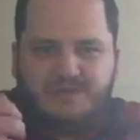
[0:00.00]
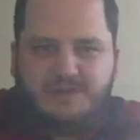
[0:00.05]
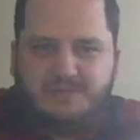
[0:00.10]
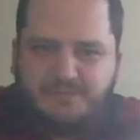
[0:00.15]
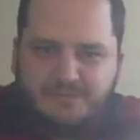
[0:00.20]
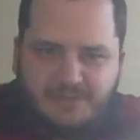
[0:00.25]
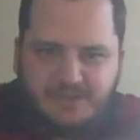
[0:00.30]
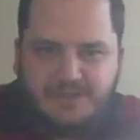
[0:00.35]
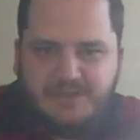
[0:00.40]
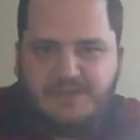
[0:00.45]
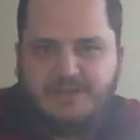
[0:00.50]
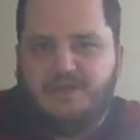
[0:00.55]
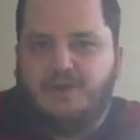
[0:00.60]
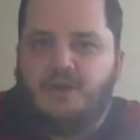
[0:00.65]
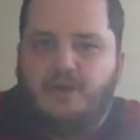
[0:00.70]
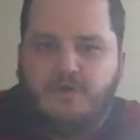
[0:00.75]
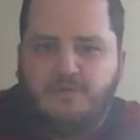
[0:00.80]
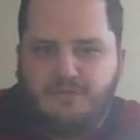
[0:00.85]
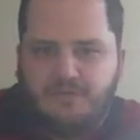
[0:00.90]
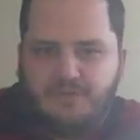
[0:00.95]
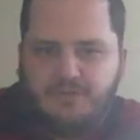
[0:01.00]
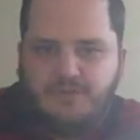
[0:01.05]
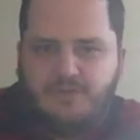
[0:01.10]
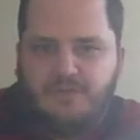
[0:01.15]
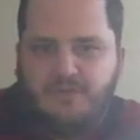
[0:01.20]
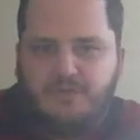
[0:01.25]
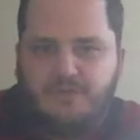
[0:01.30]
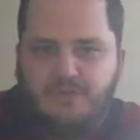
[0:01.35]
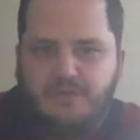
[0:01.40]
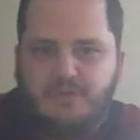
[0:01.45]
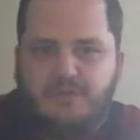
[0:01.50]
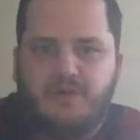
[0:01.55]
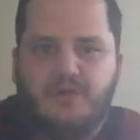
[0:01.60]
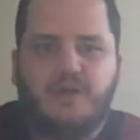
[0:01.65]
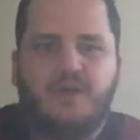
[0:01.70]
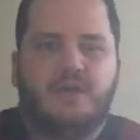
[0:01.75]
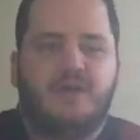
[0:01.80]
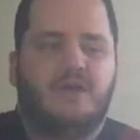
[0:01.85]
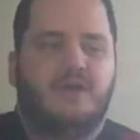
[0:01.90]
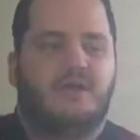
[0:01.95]
completely over you,
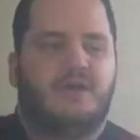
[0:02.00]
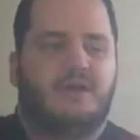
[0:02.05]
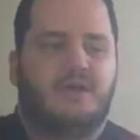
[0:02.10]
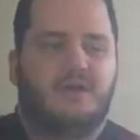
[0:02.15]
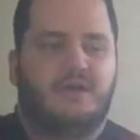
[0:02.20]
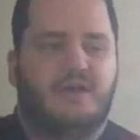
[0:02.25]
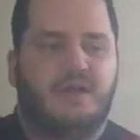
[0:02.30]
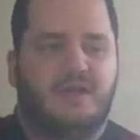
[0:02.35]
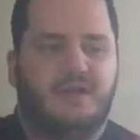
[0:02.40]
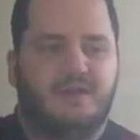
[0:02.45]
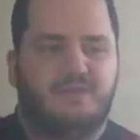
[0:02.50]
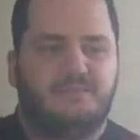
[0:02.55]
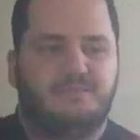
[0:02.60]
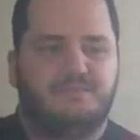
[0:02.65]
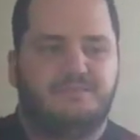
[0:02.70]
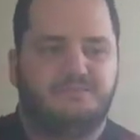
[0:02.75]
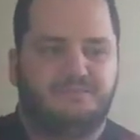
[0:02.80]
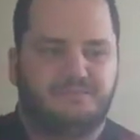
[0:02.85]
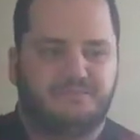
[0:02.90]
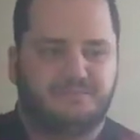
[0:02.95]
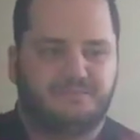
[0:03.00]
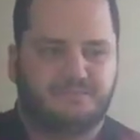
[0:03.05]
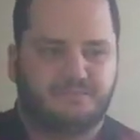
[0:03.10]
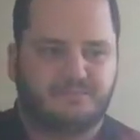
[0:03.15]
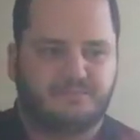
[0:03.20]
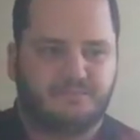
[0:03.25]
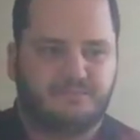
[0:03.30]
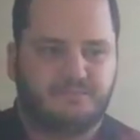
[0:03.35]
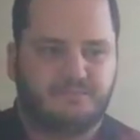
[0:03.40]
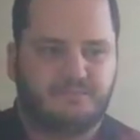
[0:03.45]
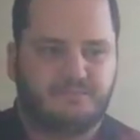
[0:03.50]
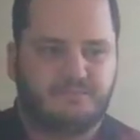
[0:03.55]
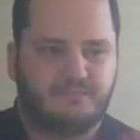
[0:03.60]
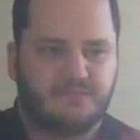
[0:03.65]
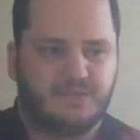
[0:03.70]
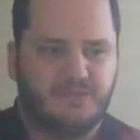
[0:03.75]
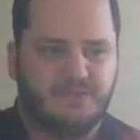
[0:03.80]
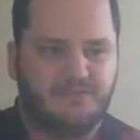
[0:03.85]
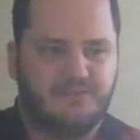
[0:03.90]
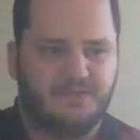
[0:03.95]
and
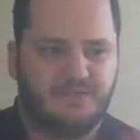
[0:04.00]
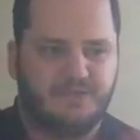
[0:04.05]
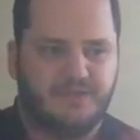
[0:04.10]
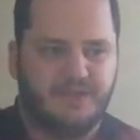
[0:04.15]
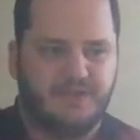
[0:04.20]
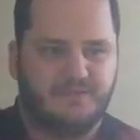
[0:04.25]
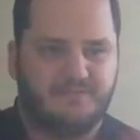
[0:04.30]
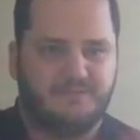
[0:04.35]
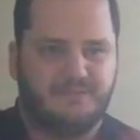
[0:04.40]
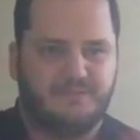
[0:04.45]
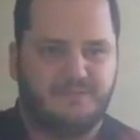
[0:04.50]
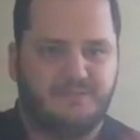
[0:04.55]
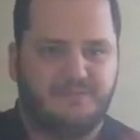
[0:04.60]
you feel like